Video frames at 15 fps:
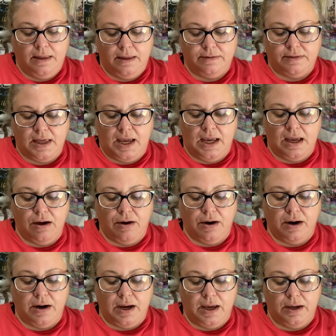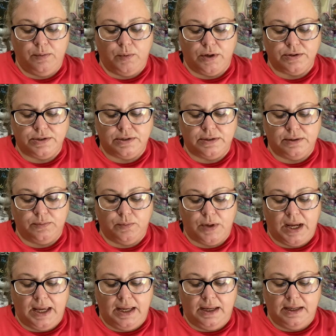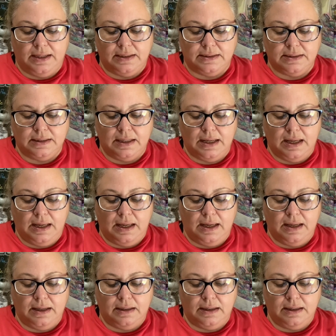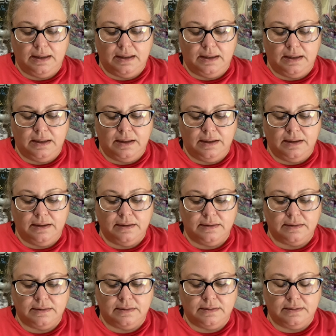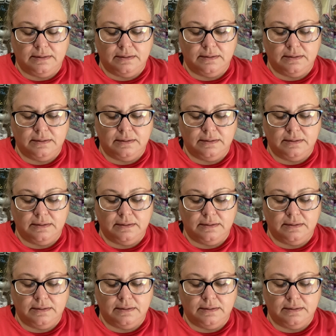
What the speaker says: They are a worsted weight, and it is